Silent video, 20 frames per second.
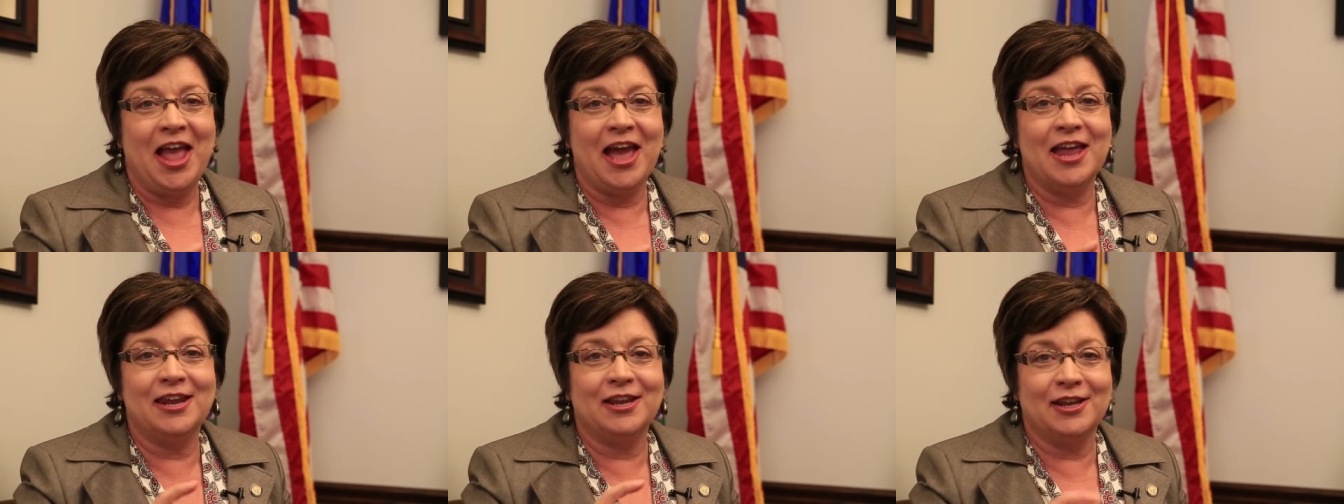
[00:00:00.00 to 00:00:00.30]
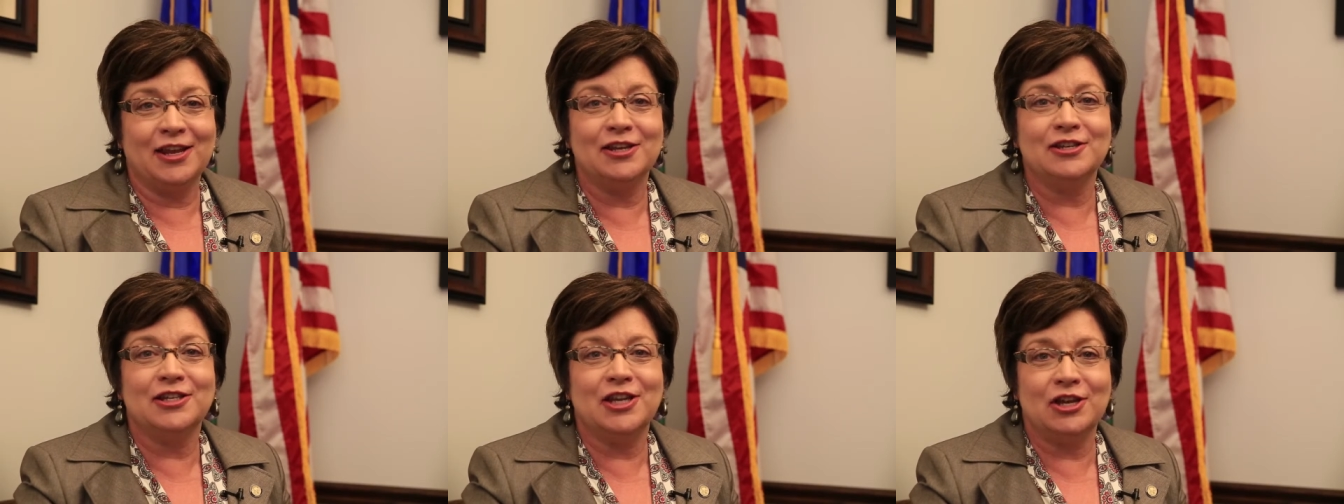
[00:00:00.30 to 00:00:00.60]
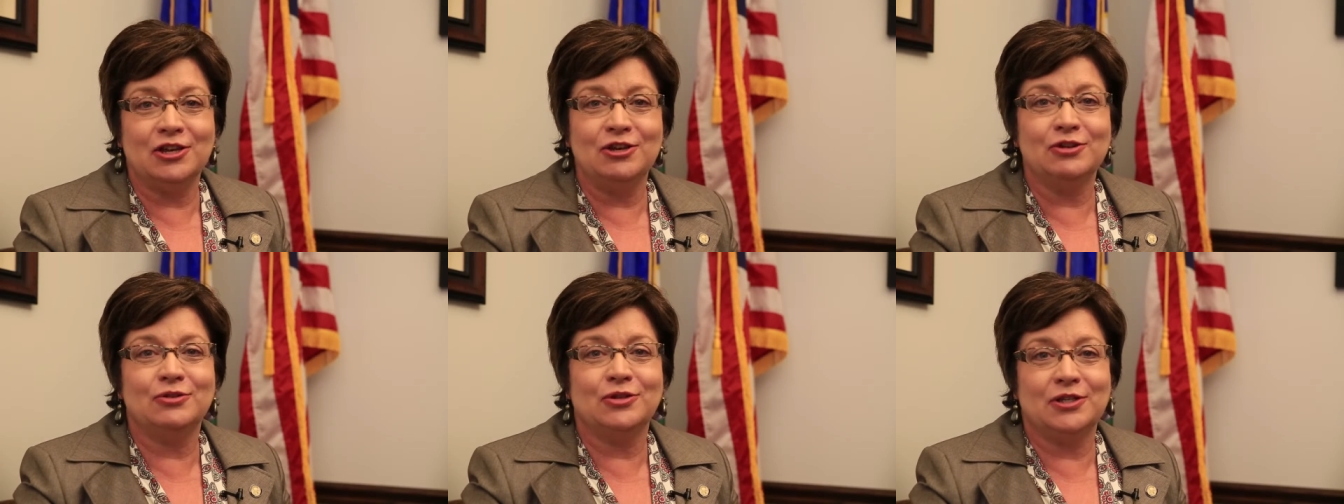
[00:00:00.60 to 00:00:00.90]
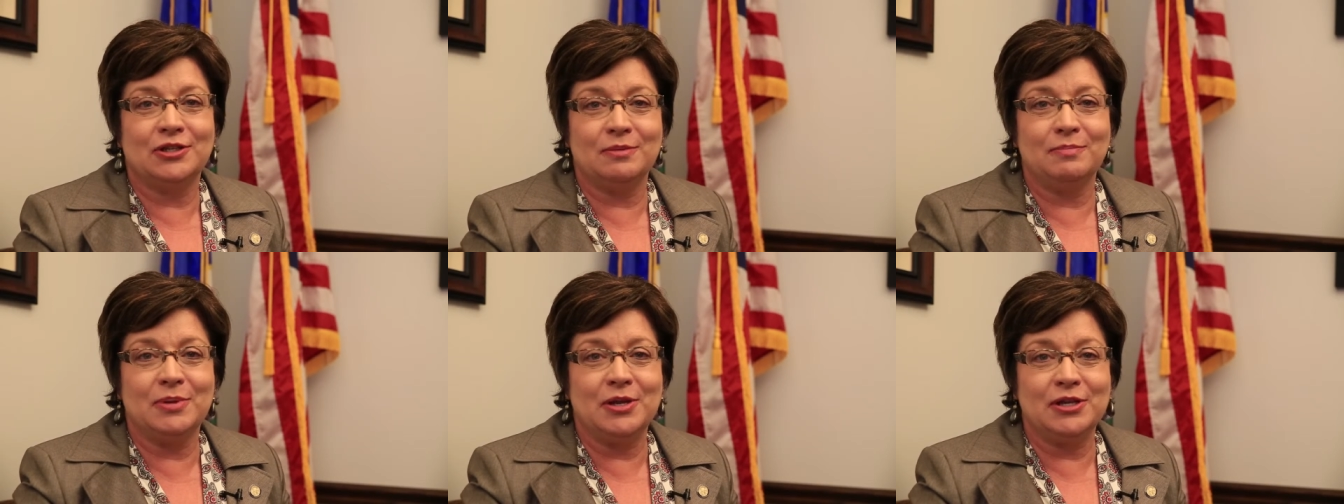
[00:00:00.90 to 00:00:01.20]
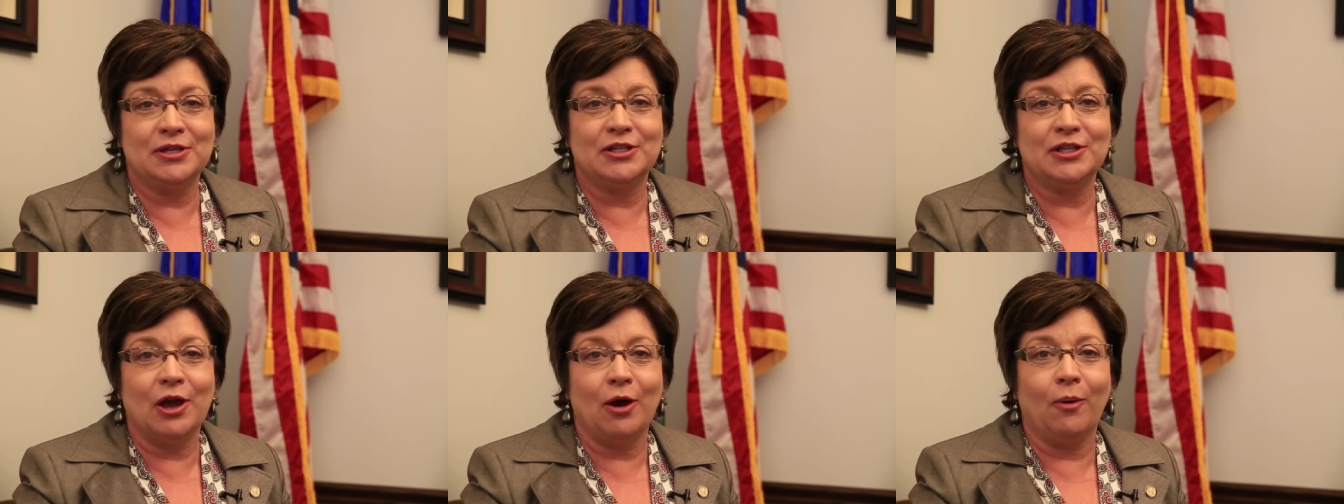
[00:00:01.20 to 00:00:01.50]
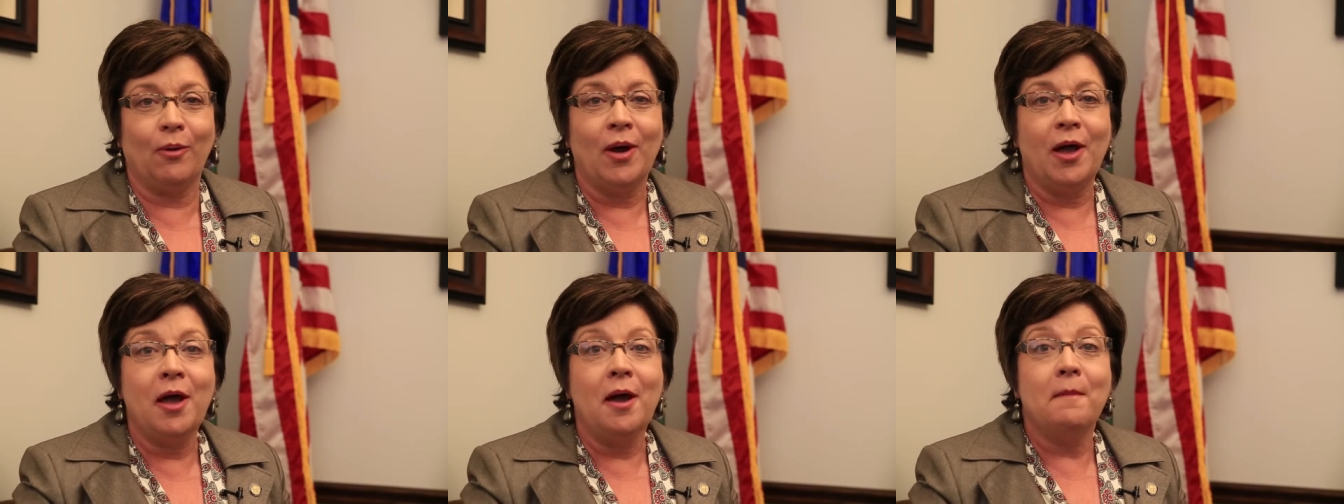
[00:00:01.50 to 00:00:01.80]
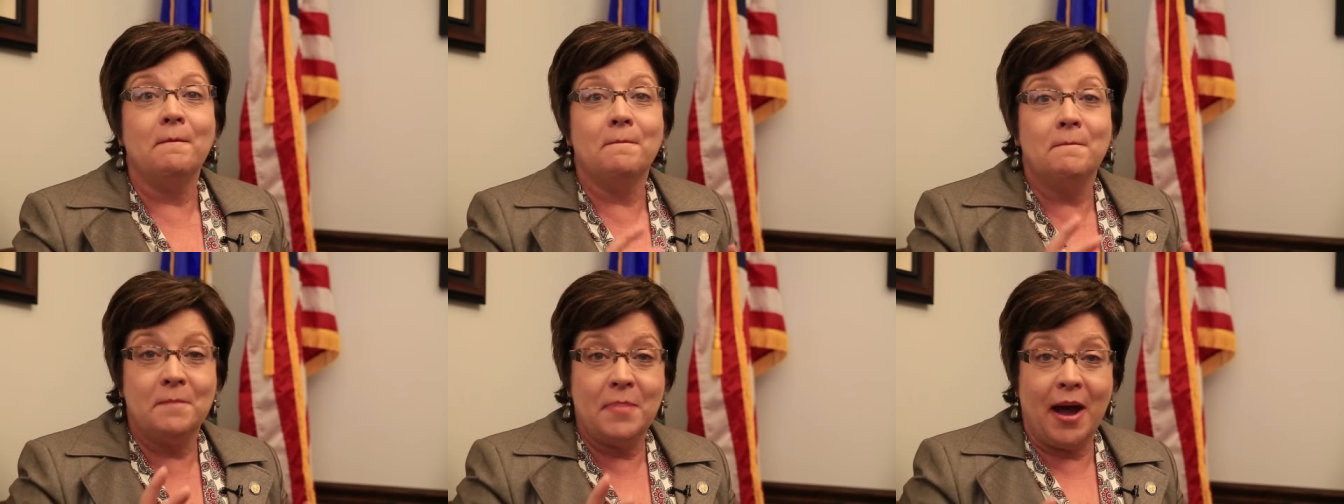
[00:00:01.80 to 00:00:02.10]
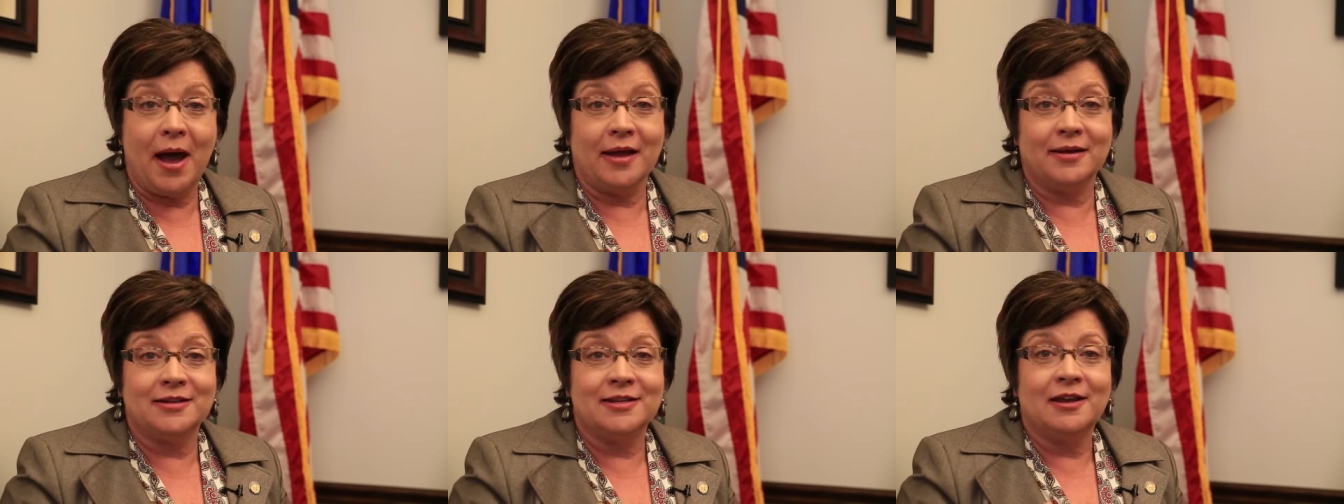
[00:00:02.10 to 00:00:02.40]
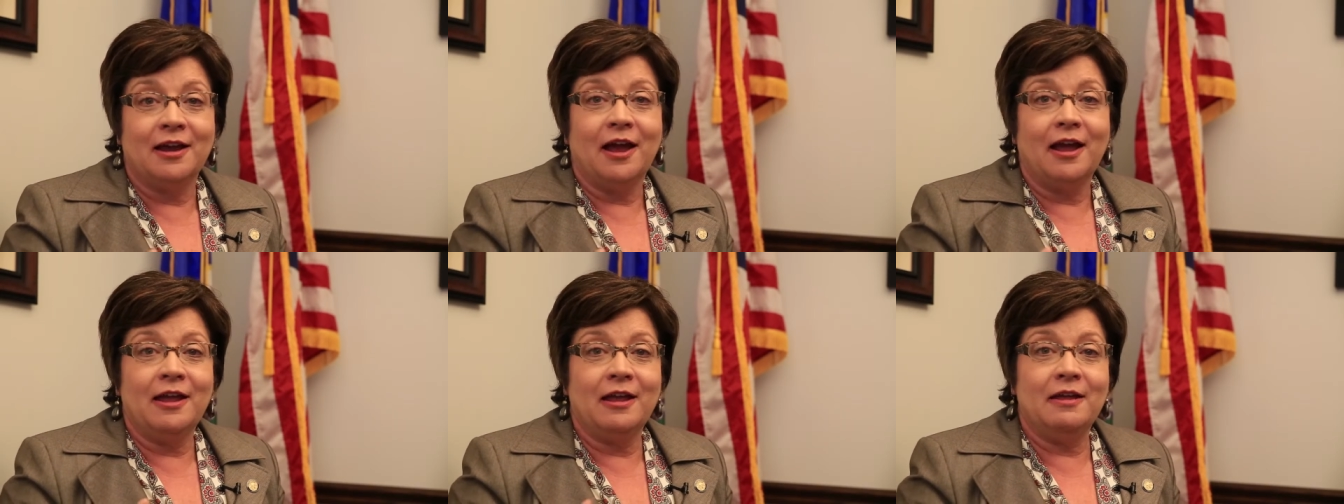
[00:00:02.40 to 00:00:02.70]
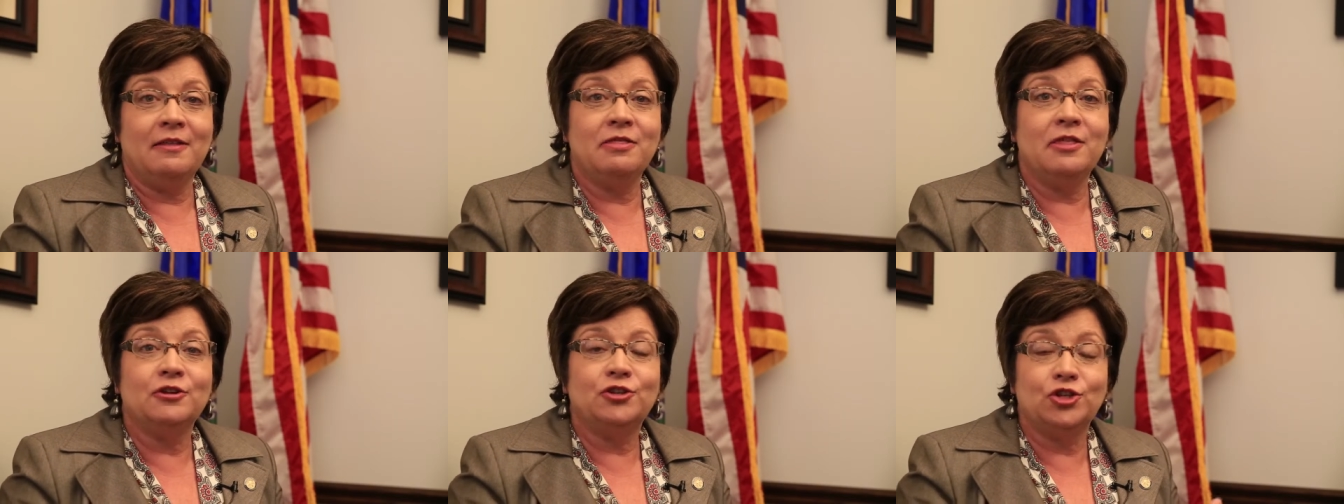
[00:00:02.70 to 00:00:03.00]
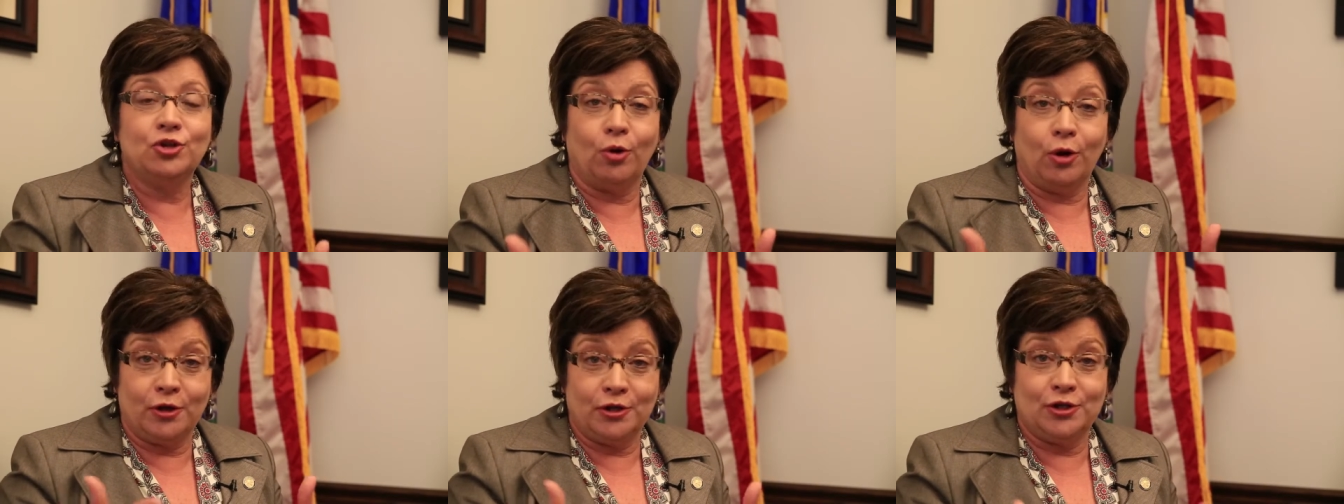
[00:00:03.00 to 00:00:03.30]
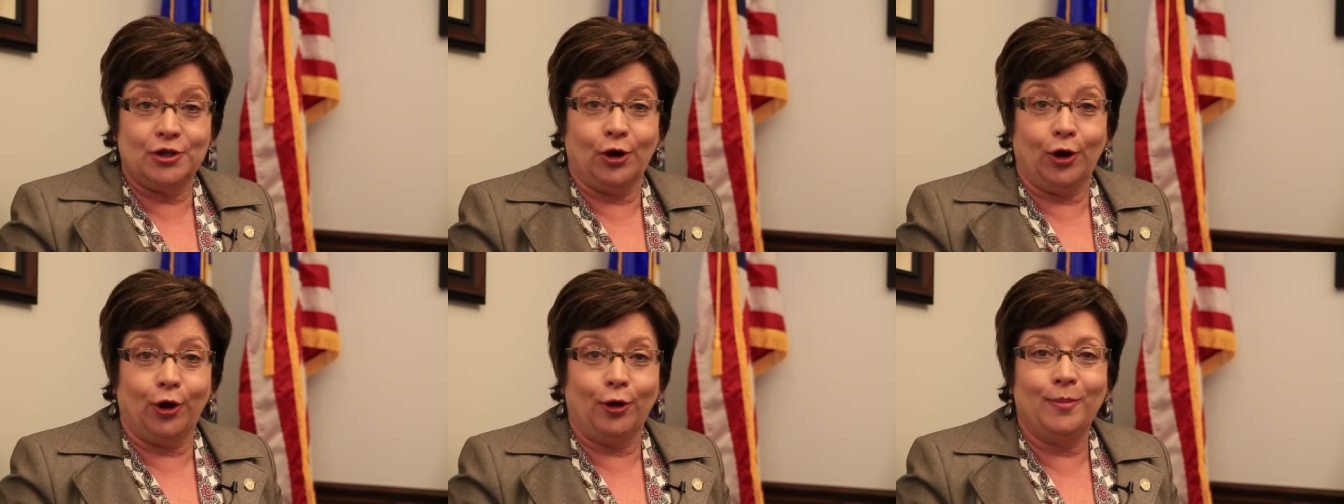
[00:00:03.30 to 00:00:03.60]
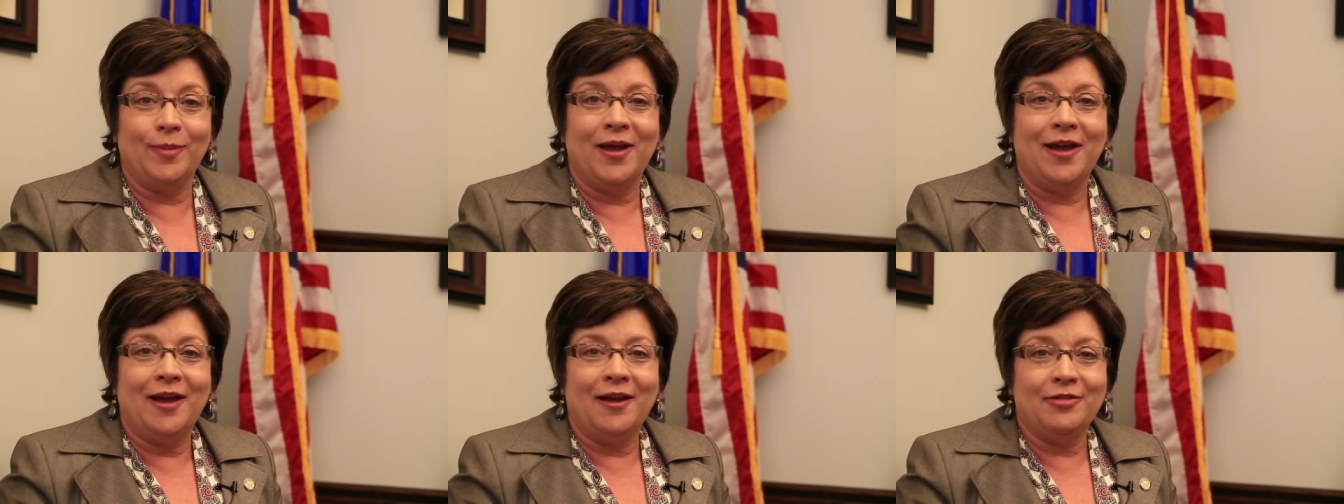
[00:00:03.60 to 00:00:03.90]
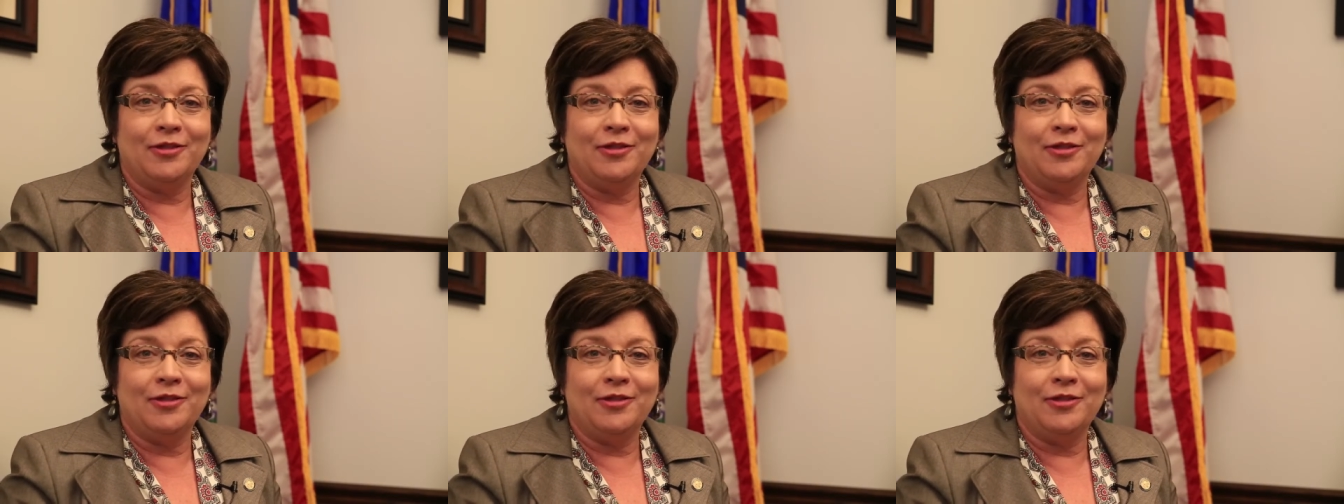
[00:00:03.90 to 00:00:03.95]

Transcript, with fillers: and it continues to be so. But in the short term,